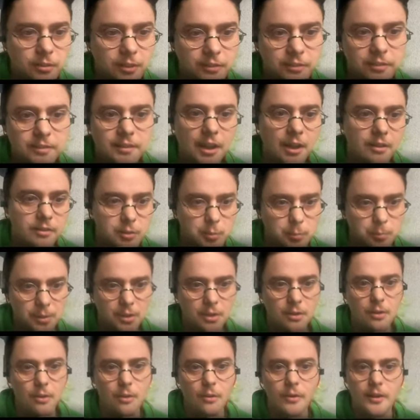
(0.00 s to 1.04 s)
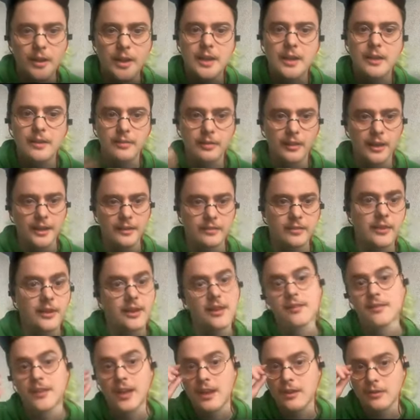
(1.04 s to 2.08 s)
So this is how you build like
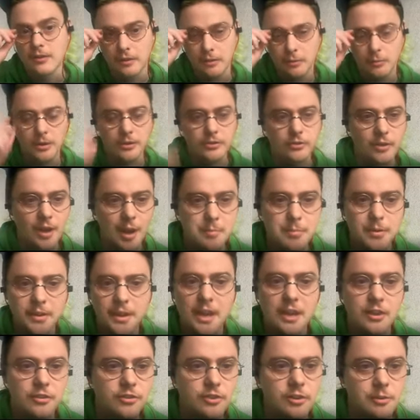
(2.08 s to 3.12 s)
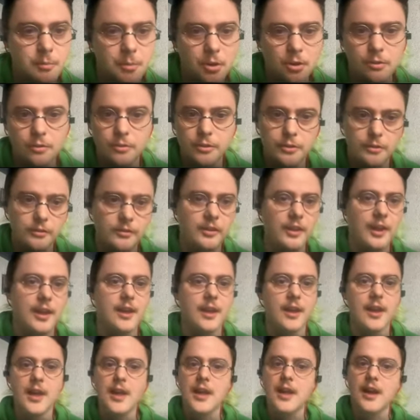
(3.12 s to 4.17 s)
the container that runs your application in modal. You
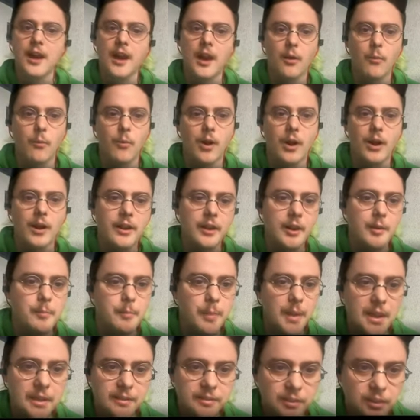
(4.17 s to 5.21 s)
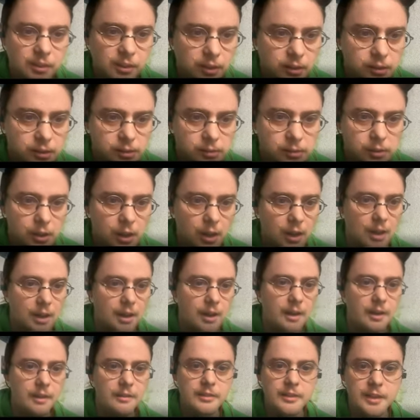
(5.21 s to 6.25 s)
say, I want a basic
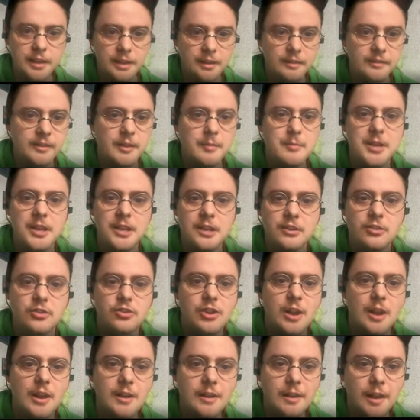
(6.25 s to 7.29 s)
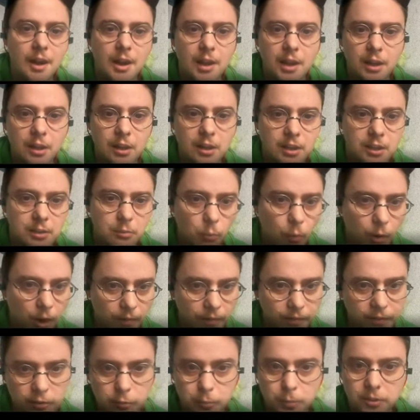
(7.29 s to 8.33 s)
uh, Linux image. I
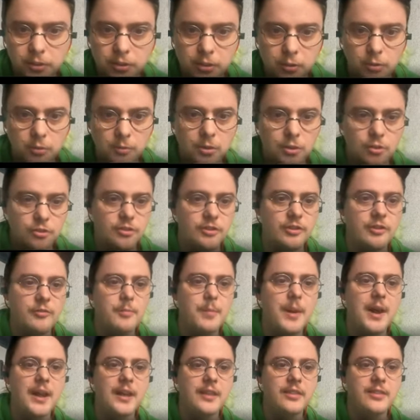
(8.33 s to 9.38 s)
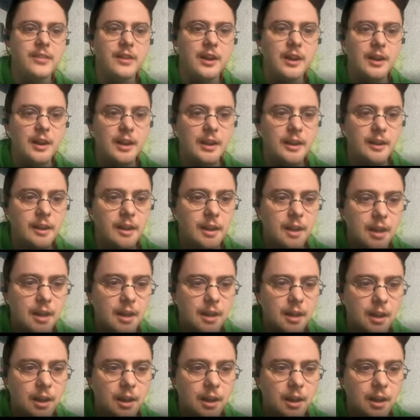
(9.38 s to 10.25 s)
want this particular version of Python.